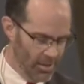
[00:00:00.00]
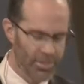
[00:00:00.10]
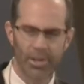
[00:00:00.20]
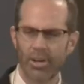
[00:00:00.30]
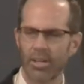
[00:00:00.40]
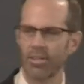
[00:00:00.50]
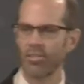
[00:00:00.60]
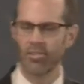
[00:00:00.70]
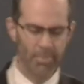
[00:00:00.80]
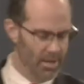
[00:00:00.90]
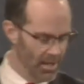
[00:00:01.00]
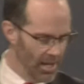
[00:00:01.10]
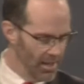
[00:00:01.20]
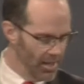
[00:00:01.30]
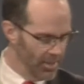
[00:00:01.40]
And thirdly, this is my,
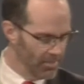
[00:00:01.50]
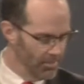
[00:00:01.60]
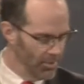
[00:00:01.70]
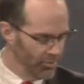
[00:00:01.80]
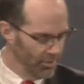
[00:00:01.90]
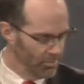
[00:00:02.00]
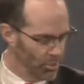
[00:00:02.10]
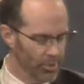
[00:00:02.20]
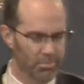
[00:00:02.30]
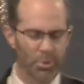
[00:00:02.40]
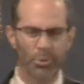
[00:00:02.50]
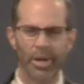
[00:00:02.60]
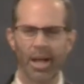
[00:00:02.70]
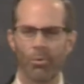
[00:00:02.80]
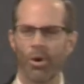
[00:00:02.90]
I, I think my most important
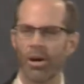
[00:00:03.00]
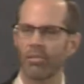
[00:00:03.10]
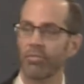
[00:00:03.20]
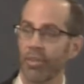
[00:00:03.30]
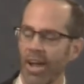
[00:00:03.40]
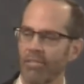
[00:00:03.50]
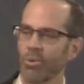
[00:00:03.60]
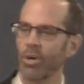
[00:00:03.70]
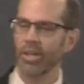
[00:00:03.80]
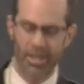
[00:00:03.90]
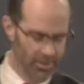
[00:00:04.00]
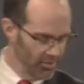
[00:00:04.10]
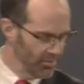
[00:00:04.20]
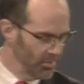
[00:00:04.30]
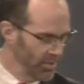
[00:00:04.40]
point I want for everyone
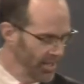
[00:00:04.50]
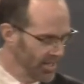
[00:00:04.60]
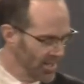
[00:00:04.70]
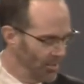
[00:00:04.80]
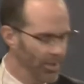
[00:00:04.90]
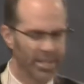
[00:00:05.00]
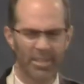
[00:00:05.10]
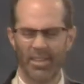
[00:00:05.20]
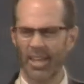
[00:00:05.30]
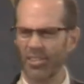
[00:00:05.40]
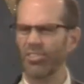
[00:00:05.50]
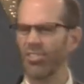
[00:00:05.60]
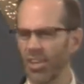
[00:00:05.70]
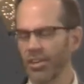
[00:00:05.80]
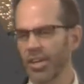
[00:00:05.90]
here this morning is I want you to take a
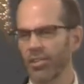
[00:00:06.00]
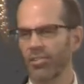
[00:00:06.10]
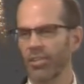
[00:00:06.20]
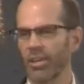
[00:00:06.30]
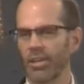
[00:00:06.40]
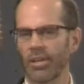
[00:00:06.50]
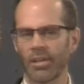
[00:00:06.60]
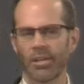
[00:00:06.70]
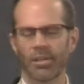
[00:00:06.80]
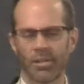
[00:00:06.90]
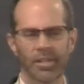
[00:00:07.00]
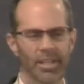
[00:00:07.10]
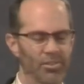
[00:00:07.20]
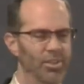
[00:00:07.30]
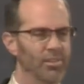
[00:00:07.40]
serious
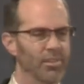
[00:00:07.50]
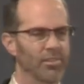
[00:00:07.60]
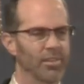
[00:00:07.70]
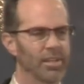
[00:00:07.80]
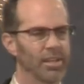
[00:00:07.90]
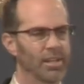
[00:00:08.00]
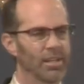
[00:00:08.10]
look at Jesus.